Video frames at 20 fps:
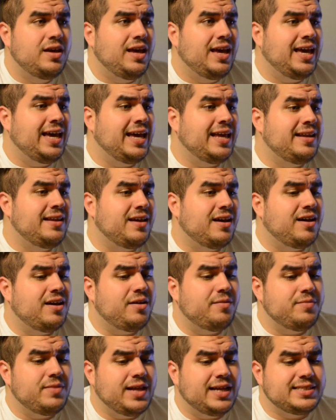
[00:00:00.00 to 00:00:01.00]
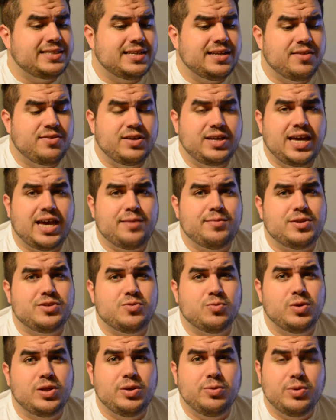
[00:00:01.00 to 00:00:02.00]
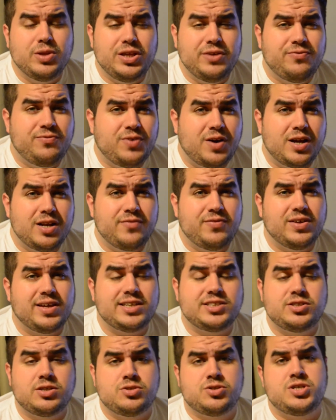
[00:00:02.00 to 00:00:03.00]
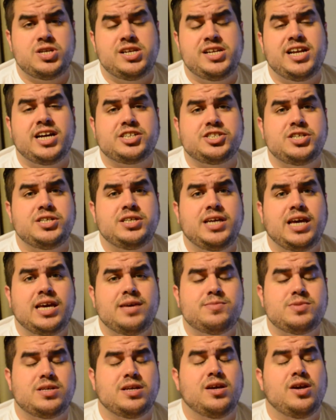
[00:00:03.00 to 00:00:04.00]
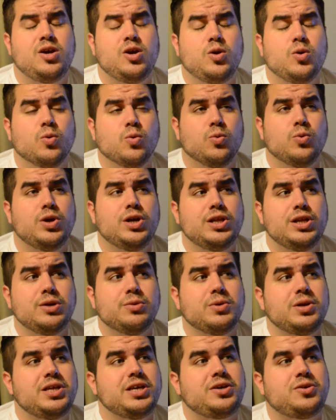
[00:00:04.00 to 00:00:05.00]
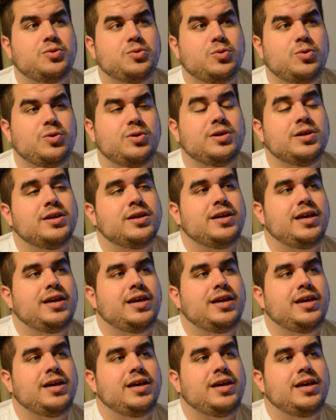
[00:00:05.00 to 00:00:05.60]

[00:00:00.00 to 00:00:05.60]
and that's another game that's really fun if you like social deduction games really, really cool.